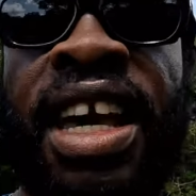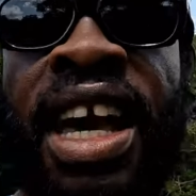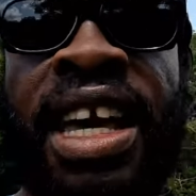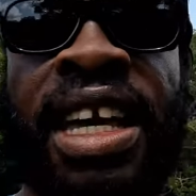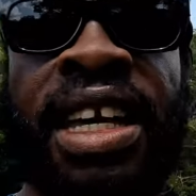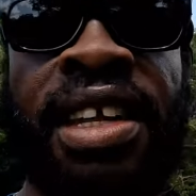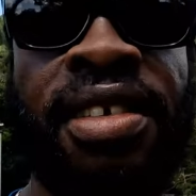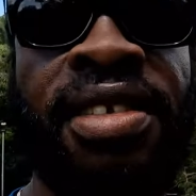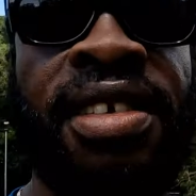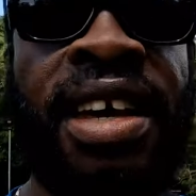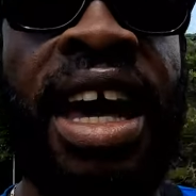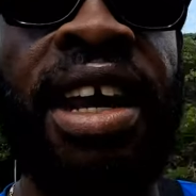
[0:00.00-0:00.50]
here
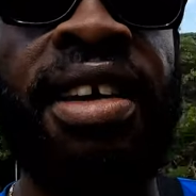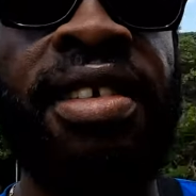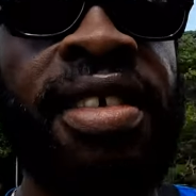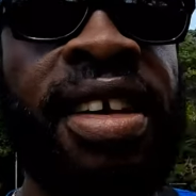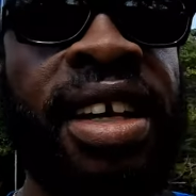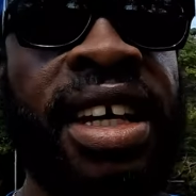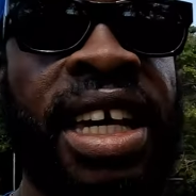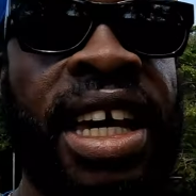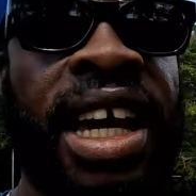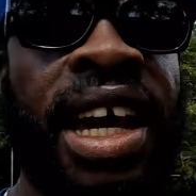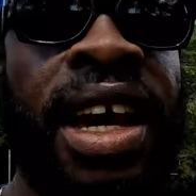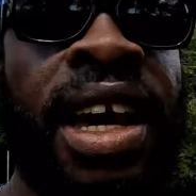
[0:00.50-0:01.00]
in
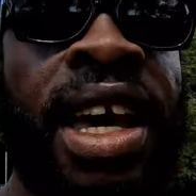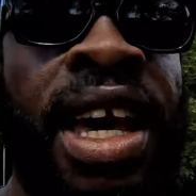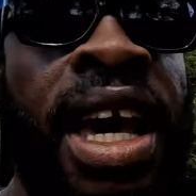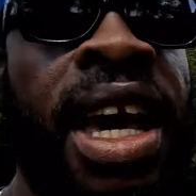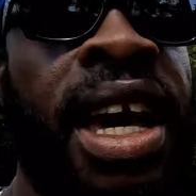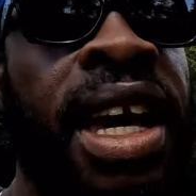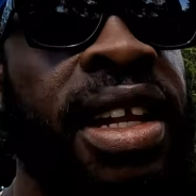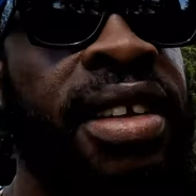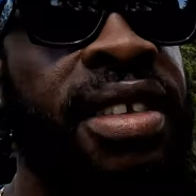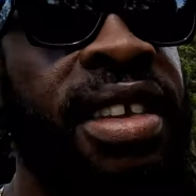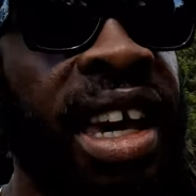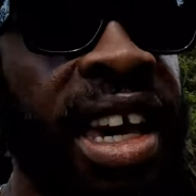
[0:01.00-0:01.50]
Tanzania,
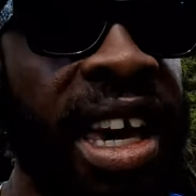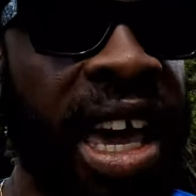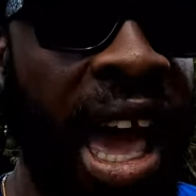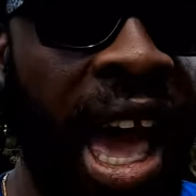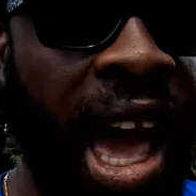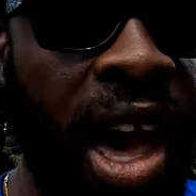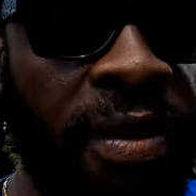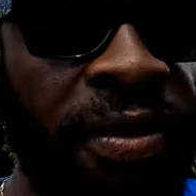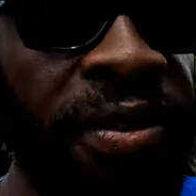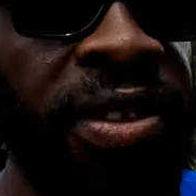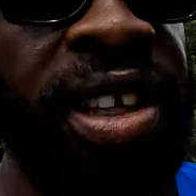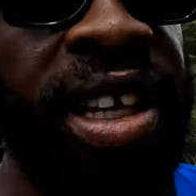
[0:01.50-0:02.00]
they
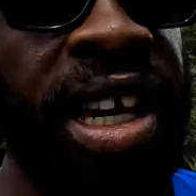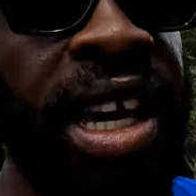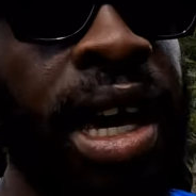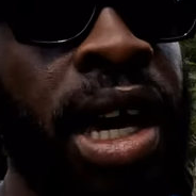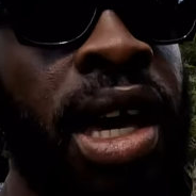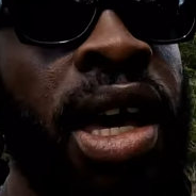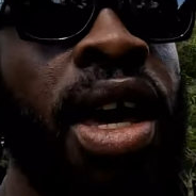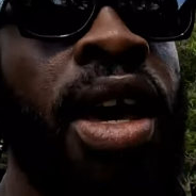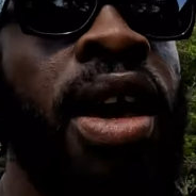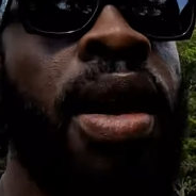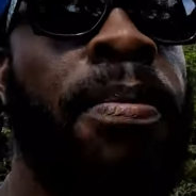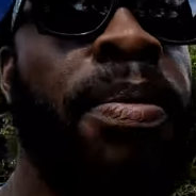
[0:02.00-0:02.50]
have
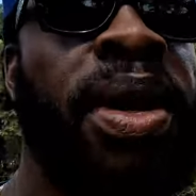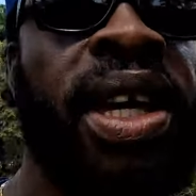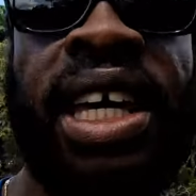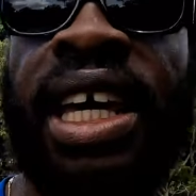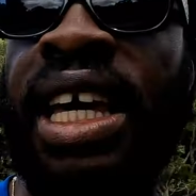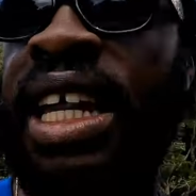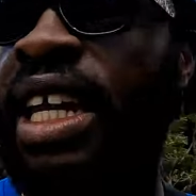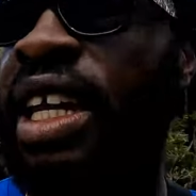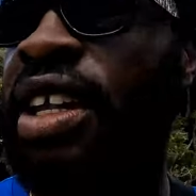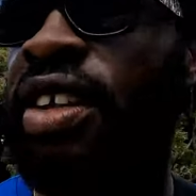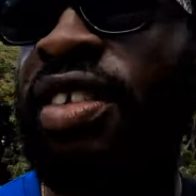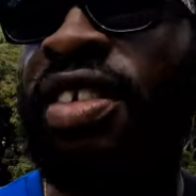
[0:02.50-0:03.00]
their
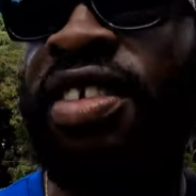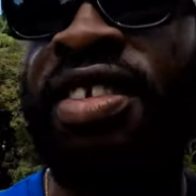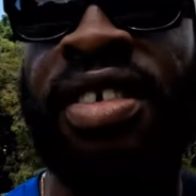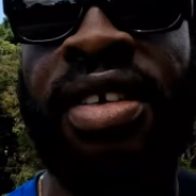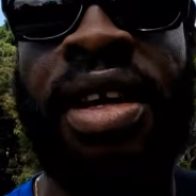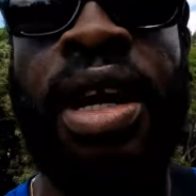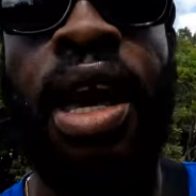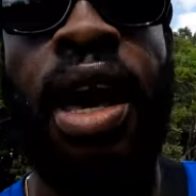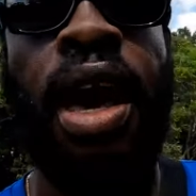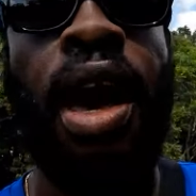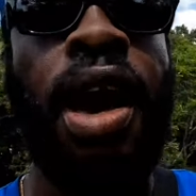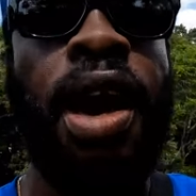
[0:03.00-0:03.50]

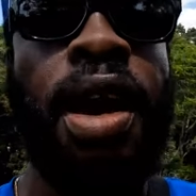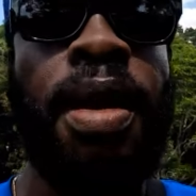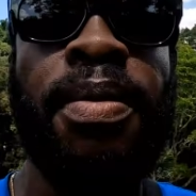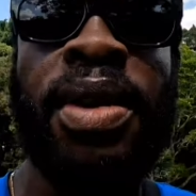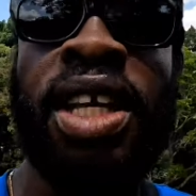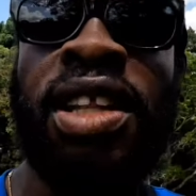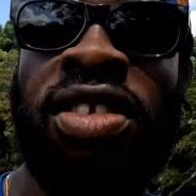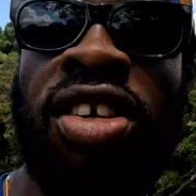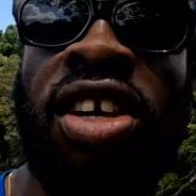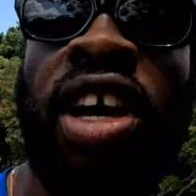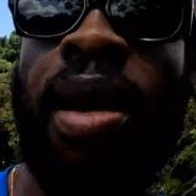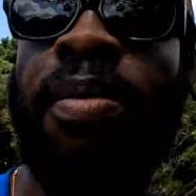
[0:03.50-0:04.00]
beginnings
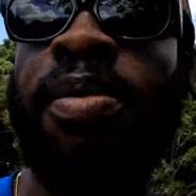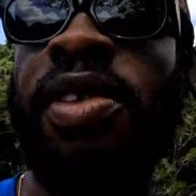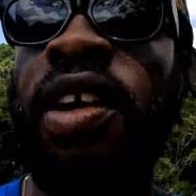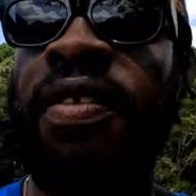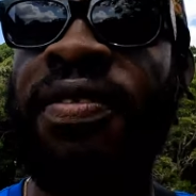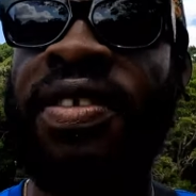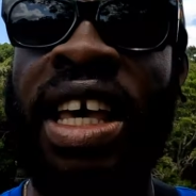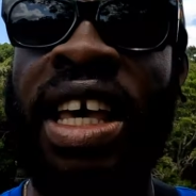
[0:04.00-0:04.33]
um, in terms